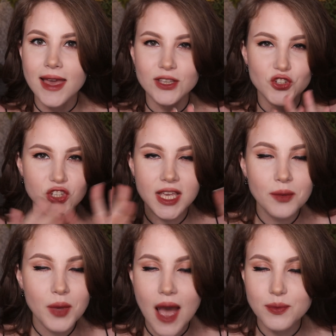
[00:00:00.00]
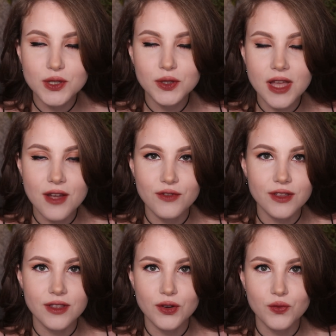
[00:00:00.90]
It can be absolutely
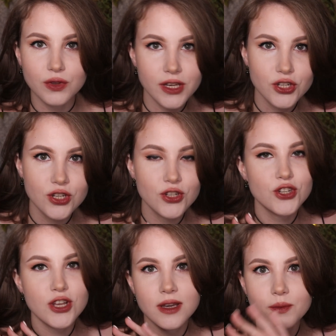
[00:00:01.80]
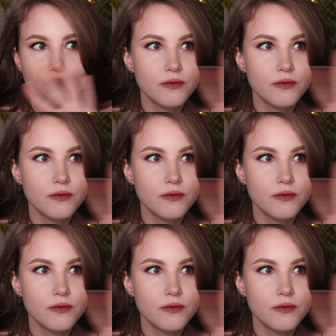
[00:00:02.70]
everything: relationship,